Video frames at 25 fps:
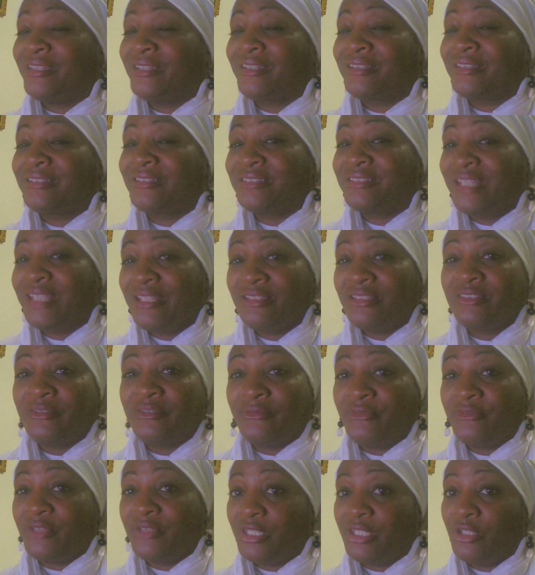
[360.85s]
extensive
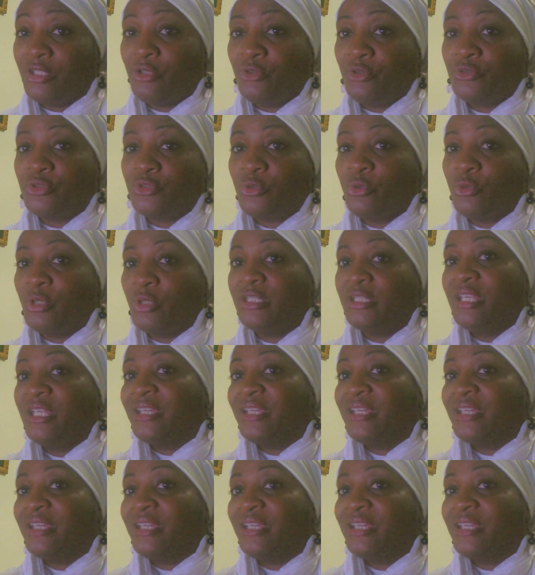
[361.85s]
videos on